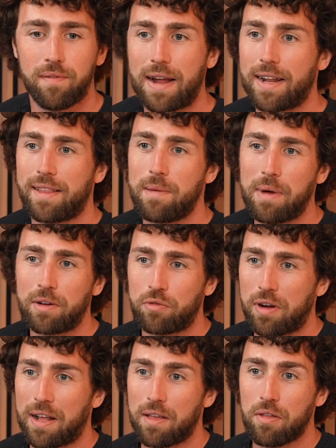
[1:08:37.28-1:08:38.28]
vanity
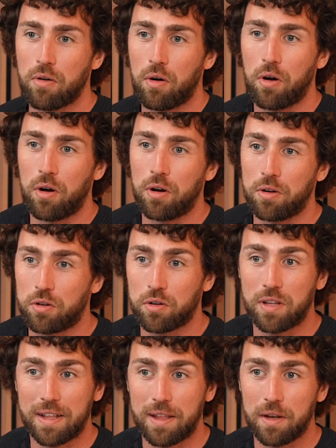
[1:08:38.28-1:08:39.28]
metrics or
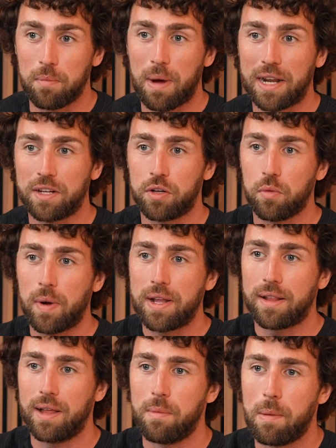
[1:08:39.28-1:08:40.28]
just to, manage your
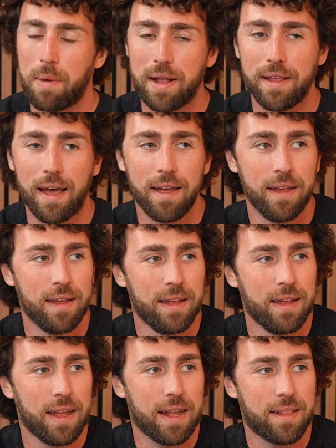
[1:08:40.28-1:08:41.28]
weight a little bit better,
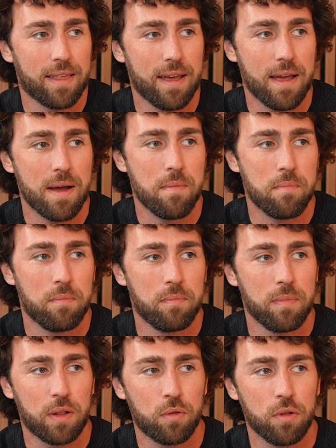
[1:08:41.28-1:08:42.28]
it's
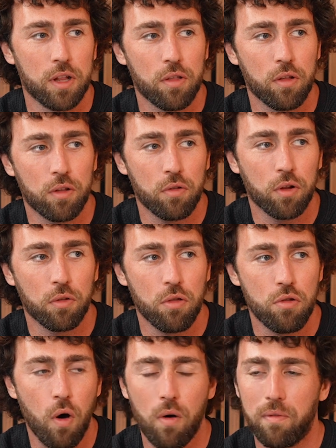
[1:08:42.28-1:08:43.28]

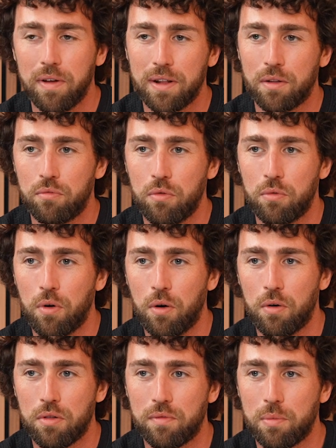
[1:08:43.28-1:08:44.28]
not solving the root
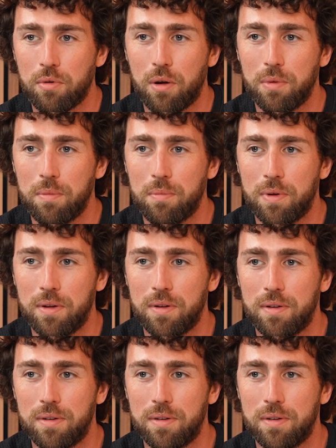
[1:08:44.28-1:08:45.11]
cause of the problem.